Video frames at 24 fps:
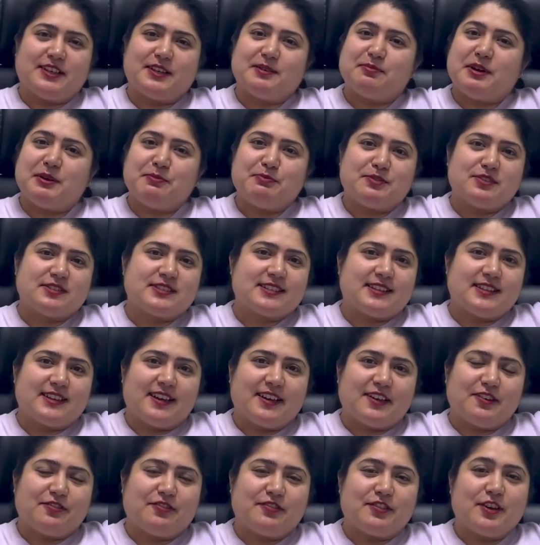in my personal
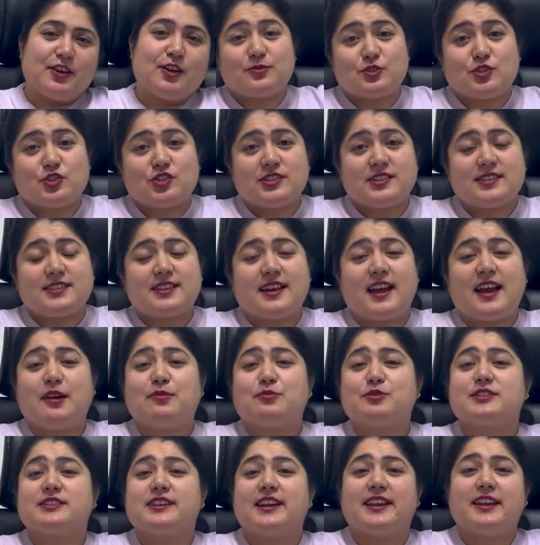life, which is I
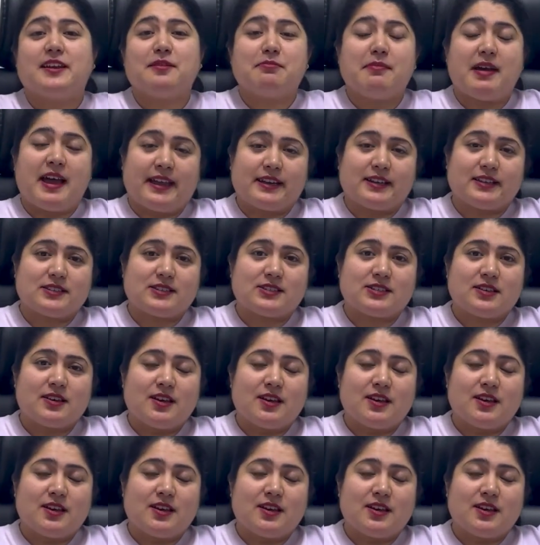was getting married,